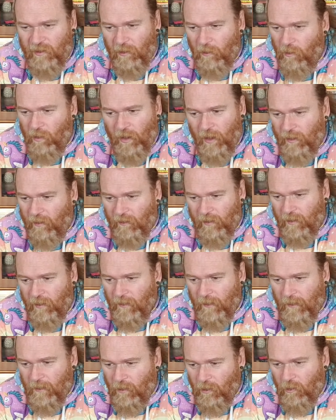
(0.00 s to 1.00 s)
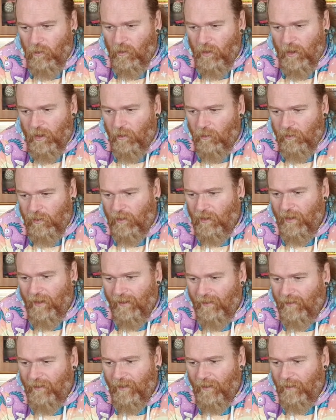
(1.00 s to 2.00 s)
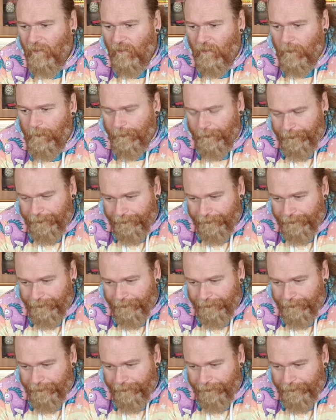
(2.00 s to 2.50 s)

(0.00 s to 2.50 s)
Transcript: still liked all the old classics.